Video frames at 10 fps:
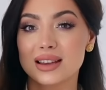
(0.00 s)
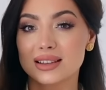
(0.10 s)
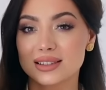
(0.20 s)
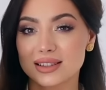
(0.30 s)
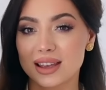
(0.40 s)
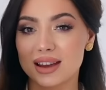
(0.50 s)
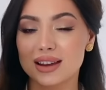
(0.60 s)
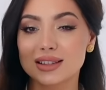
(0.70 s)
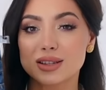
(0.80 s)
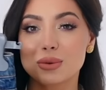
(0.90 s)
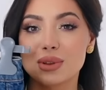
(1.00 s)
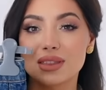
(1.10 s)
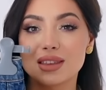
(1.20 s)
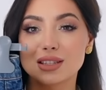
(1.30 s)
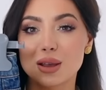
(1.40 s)
skirt
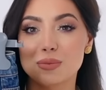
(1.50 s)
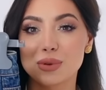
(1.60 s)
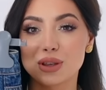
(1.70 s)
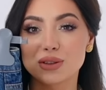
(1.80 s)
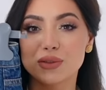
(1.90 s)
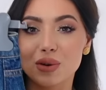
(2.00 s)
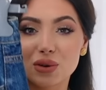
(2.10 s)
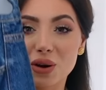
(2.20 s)
these are beautiful